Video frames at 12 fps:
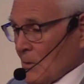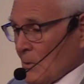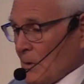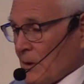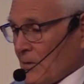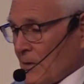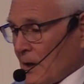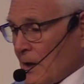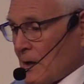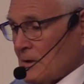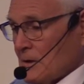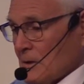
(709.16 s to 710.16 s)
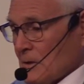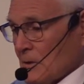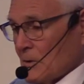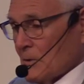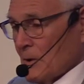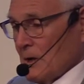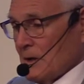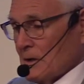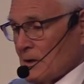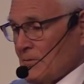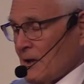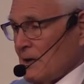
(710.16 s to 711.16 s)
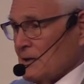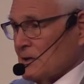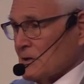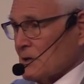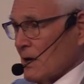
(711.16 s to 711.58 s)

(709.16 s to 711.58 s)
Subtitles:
We have had great advantages,